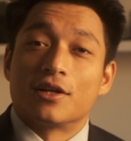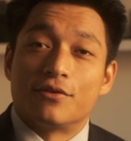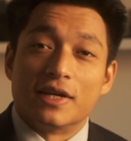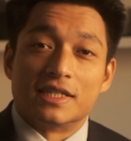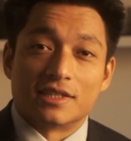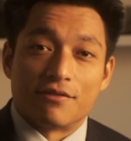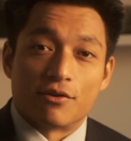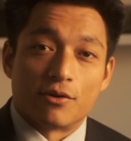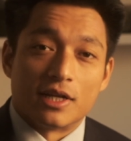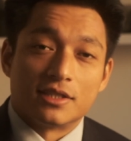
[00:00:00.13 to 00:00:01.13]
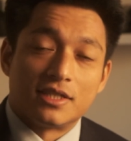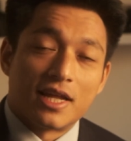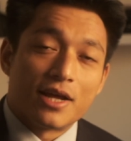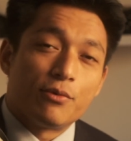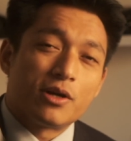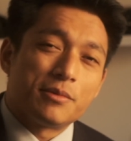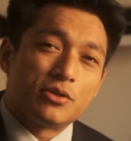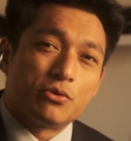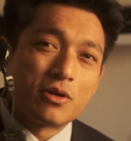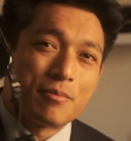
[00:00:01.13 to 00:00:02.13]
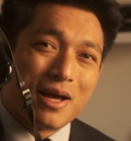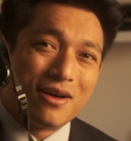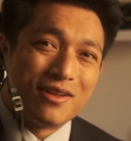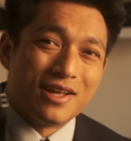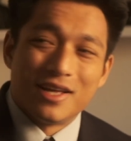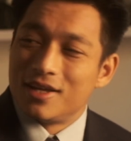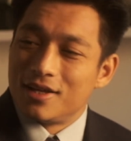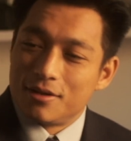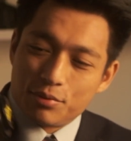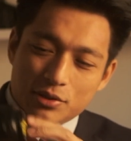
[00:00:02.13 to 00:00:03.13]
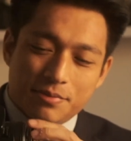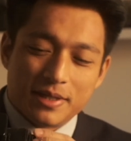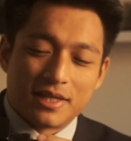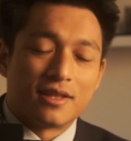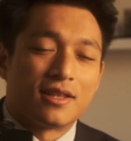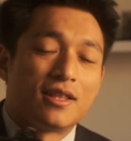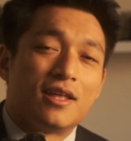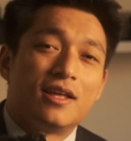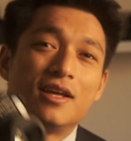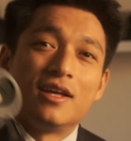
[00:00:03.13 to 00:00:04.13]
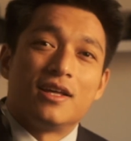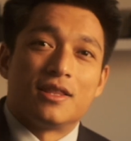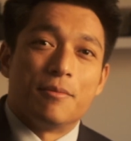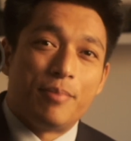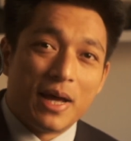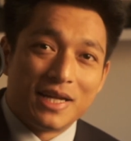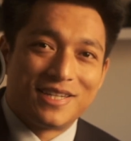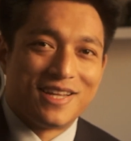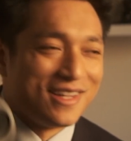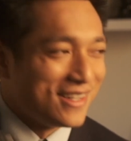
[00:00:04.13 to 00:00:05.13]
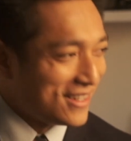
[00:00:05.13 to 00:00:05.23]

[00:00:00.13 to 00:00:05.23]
Greetings everyone, and today we're going to be talking about possibly the best. We're